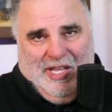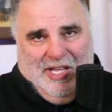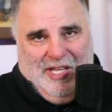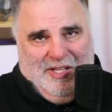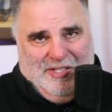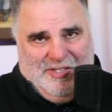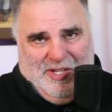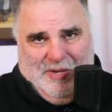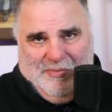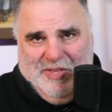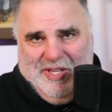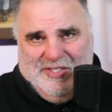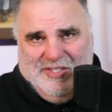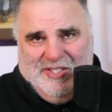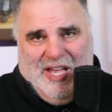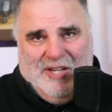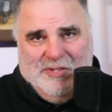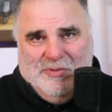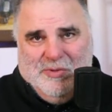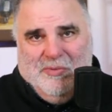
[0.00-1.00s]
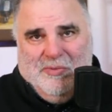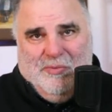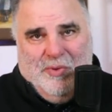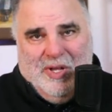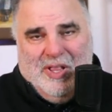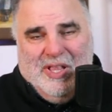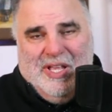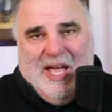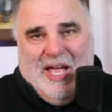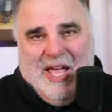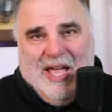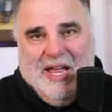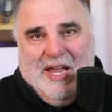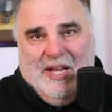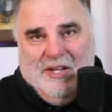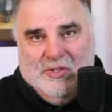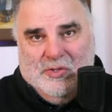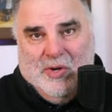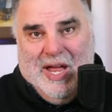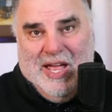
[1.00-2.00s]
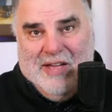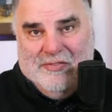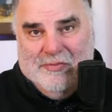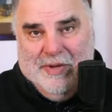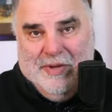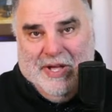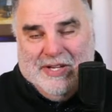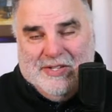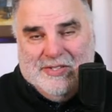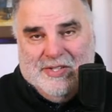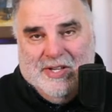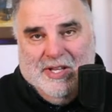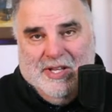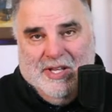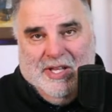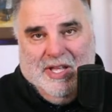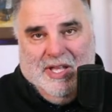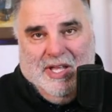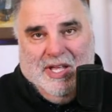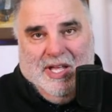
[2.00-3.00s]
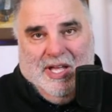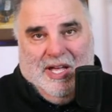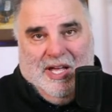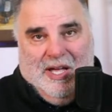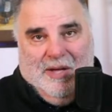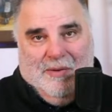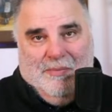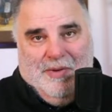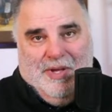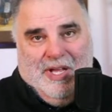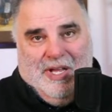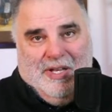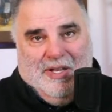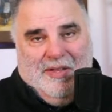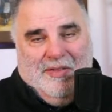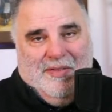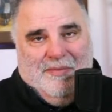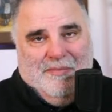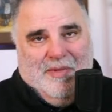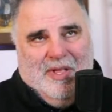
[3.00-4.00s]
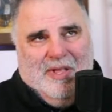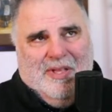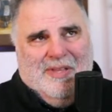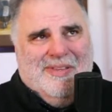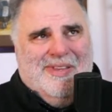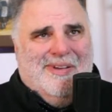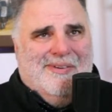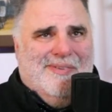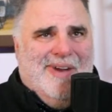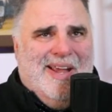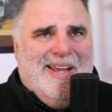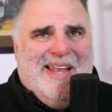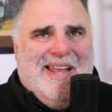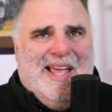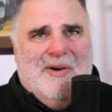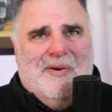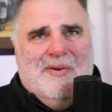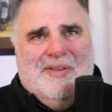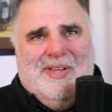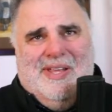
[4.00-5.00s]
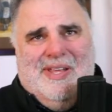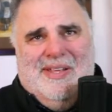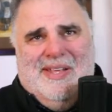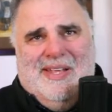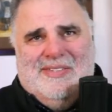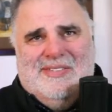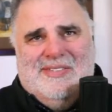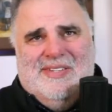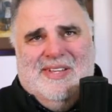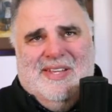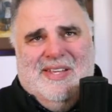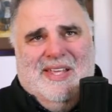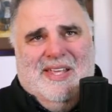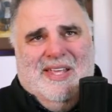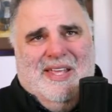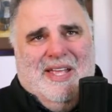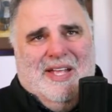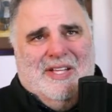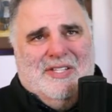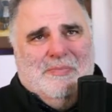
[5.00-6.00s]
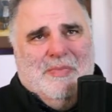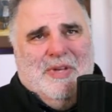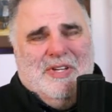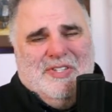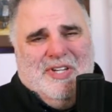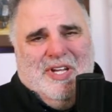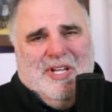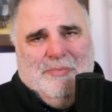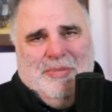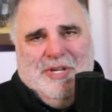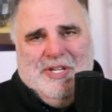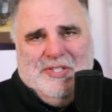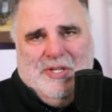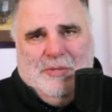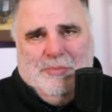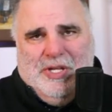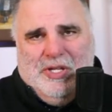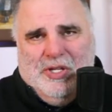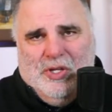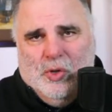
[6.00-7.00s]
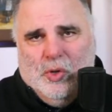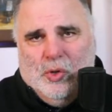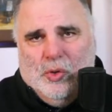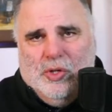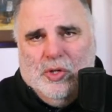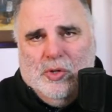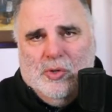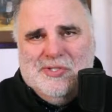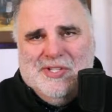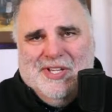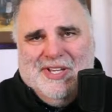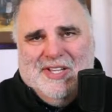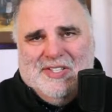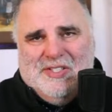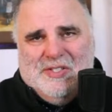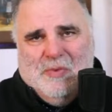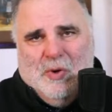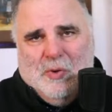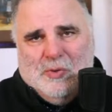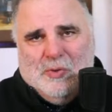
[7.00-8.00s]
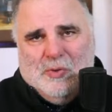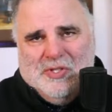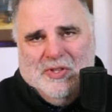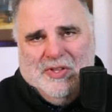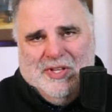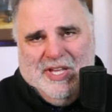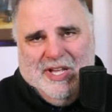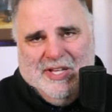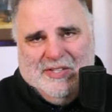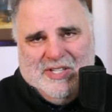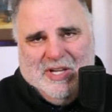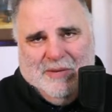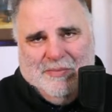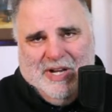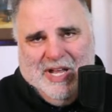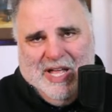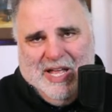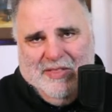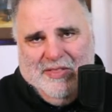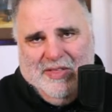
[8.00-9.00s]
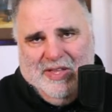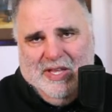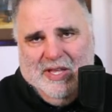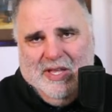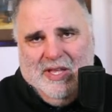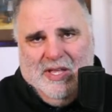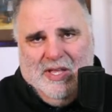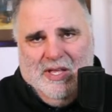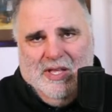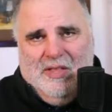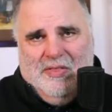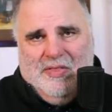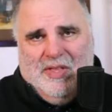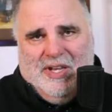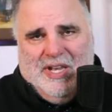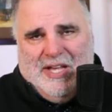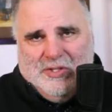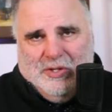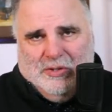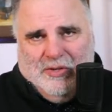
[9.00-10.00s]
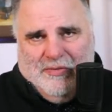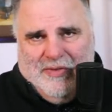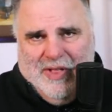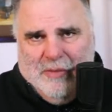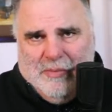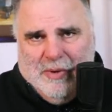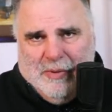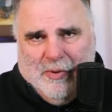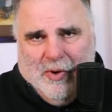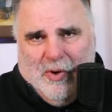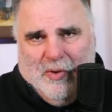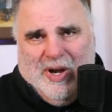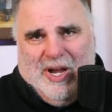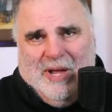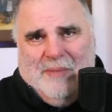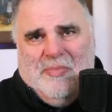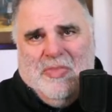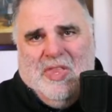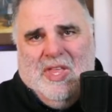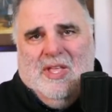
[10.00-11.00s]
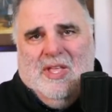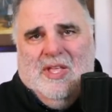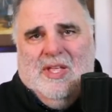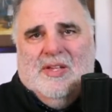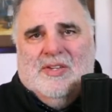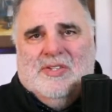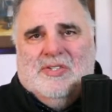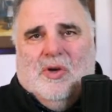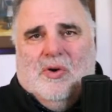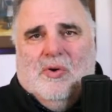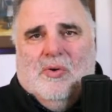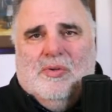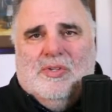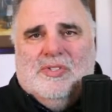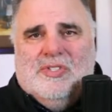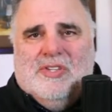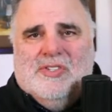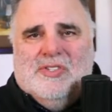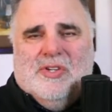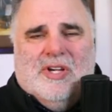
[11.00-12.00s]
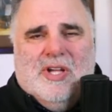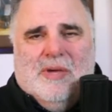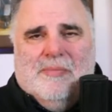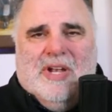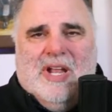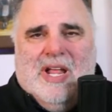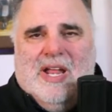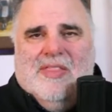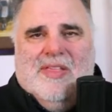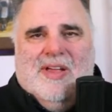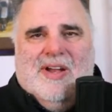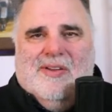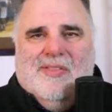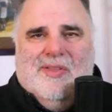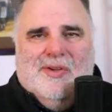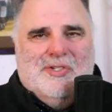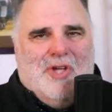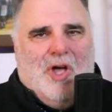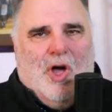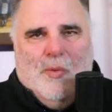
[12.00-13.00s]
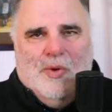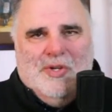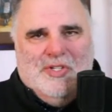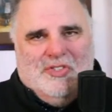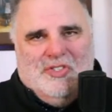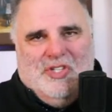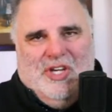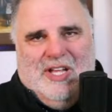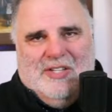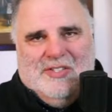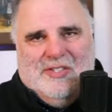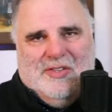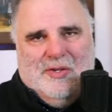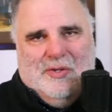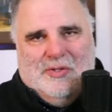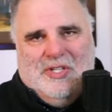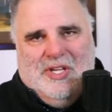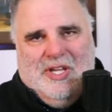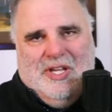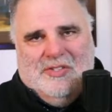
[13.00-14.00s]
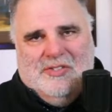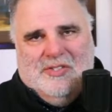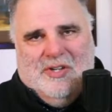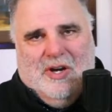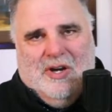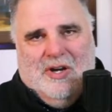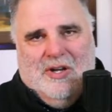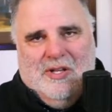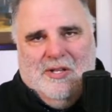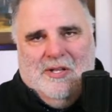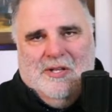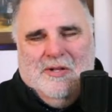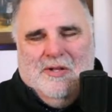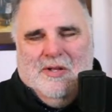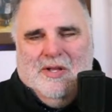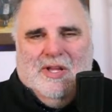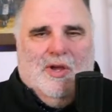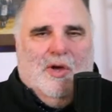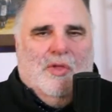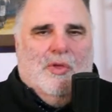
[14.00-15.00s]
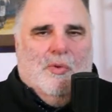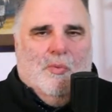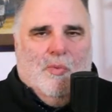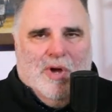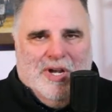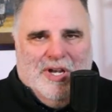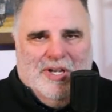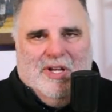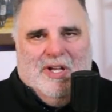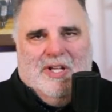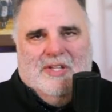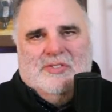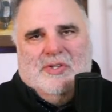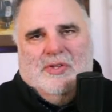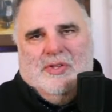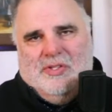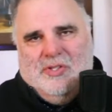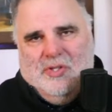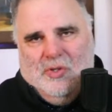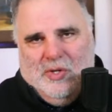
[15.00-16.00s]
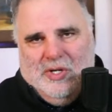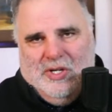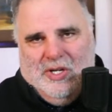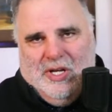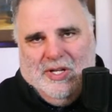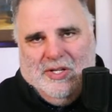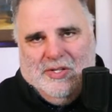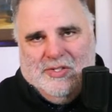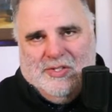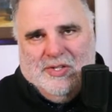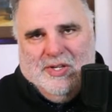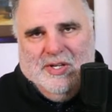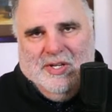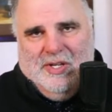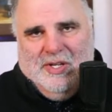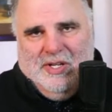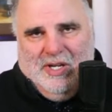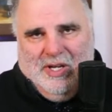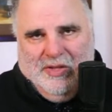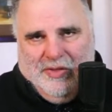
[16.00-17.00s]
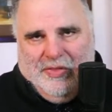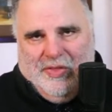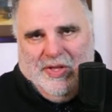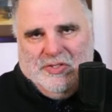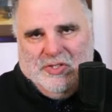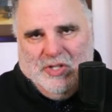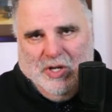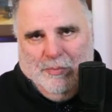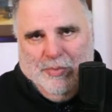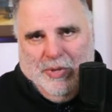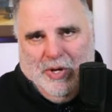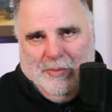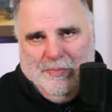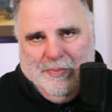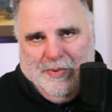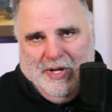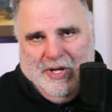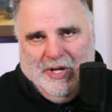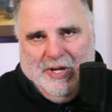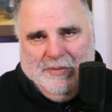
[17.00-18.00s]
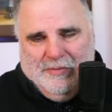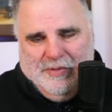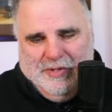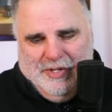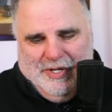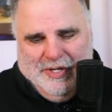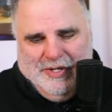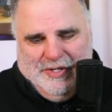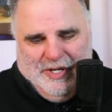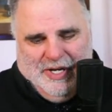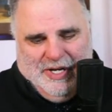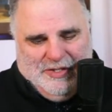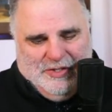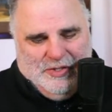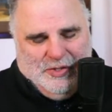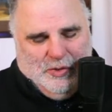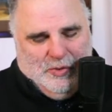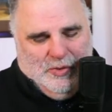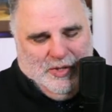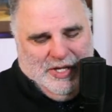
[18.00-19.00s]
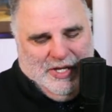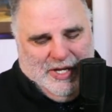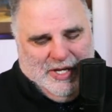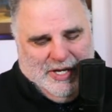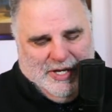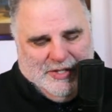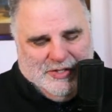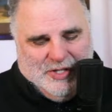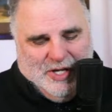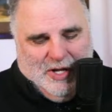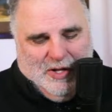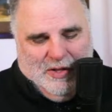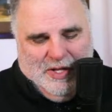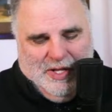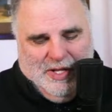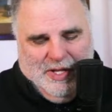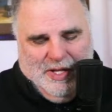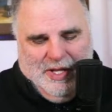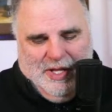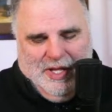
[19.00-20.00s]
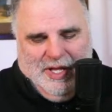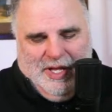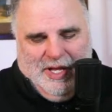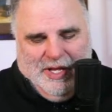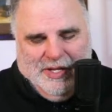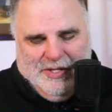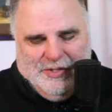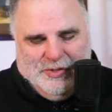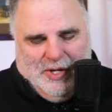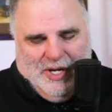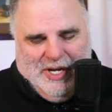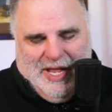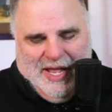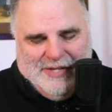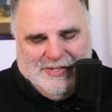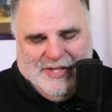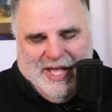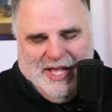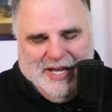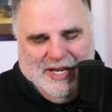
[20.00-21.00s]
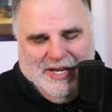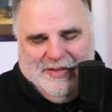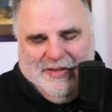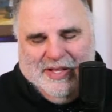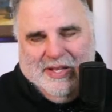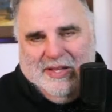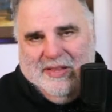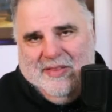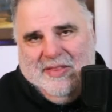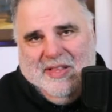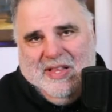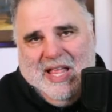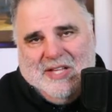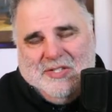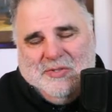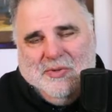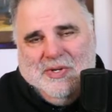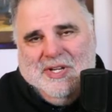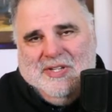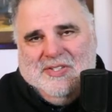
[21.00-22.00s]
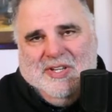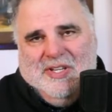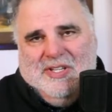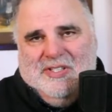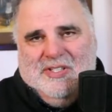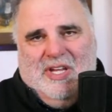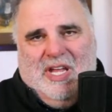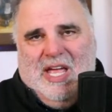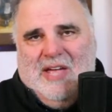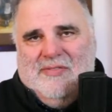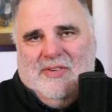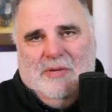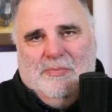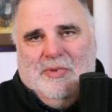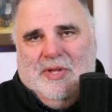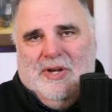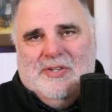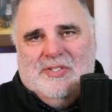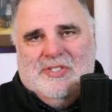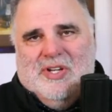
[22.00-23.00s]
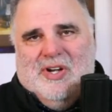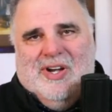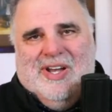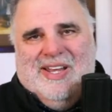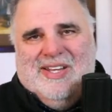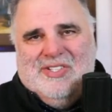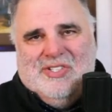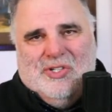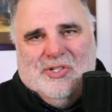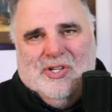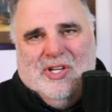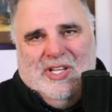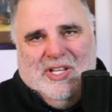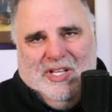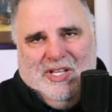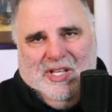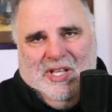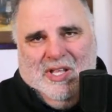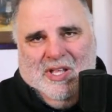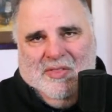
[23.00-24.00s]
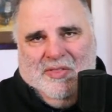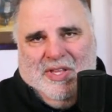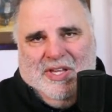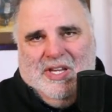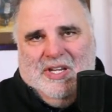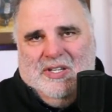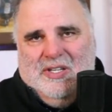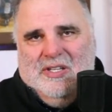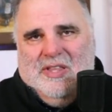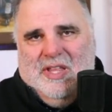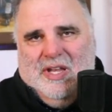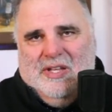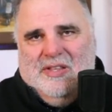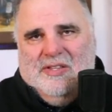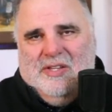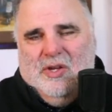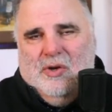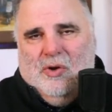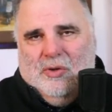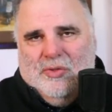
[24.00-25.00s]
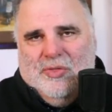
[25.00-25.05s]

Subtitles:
some of these guys with really high draft picks. And right now it's Michigan, BCBU usually gets most of the kids coming out of the National Development Program. So since they're coming out of there, there's always a chance that those kids are, the one and dones or the two and dones, and then they jump up into the NHL. So I'd ask that. And then the last one is, do you have any players that are injured that you don't